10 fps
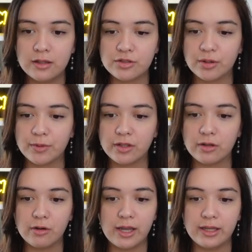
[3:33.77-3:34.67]
So I'm gonna
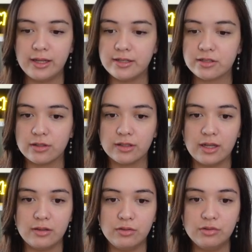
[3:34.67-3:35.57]
go ahead and start
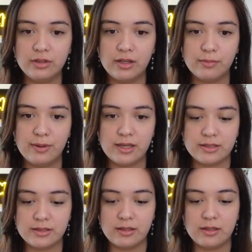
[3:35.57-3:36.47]
a new
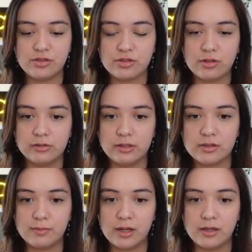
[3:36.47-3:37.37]
database, and let's just call
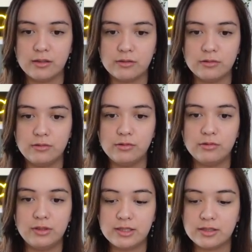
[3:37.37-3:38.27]
this my to-do
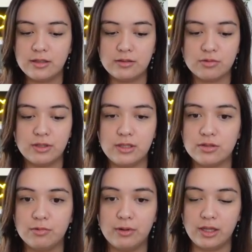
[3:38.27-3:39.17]
list in
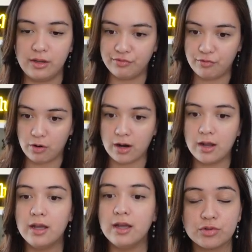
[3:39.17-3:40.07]
2024.
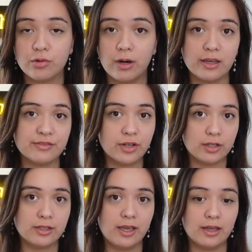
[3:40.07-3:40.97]
So I have
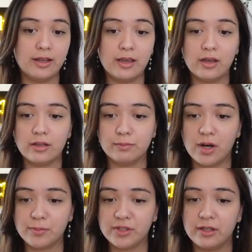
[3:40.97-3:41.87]
gone ahead and
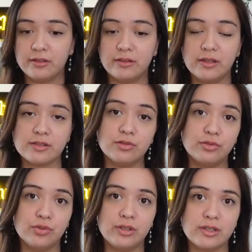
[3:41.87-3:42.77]
populated this
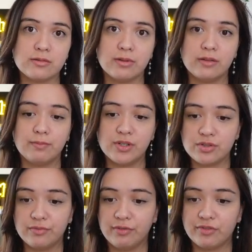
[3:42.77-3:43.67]
to-do list with a bunch
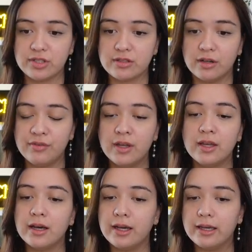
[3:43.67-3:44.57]
of different stuff.
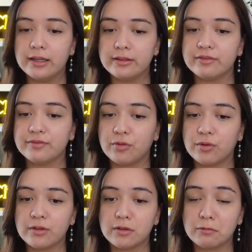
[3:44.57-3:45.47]
And
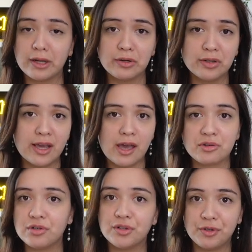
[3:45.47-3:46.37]
for the record, I
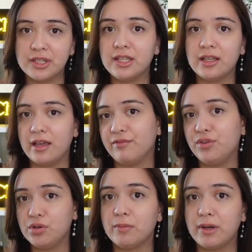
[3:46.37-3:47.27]
actually really like
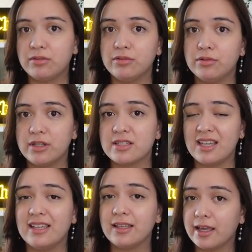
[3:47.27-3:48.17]
viewing my to-do list
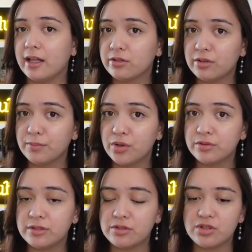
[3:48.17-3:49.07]
in a calendar
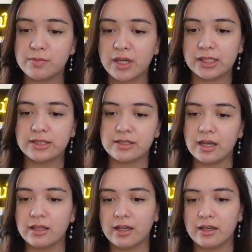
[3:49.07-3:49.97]
mode, just because
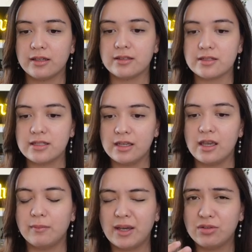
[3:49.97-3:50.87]
I like
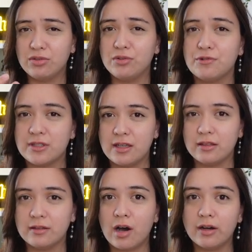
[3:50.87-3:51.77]
seeing my to-dos
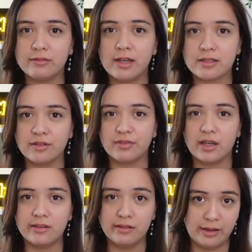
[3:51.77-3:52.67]
in the context of
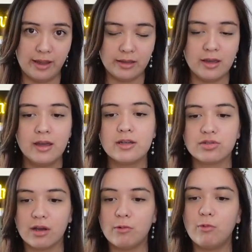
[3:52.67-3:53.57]
like the day.
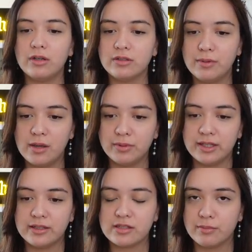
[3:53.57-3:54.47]
So I want to be able to
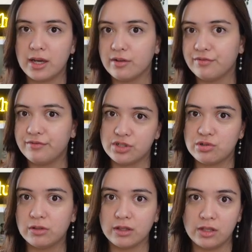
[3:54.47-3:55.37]
get some kind of
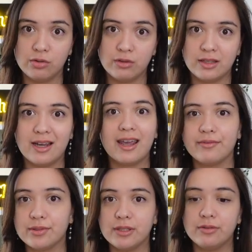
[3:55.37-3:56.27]
visual cue that I have
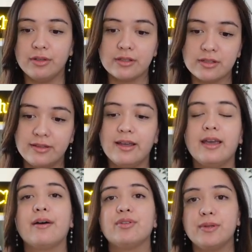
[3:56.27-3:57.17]
to be doing this today,
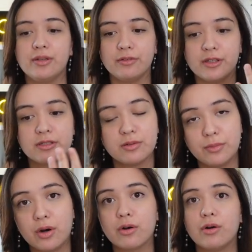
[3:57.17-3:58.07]
I have to be doing this
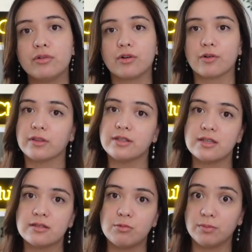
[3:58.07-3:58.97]
tomorrow, or this
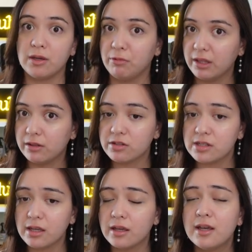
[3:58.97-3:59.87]
is what my week looks like.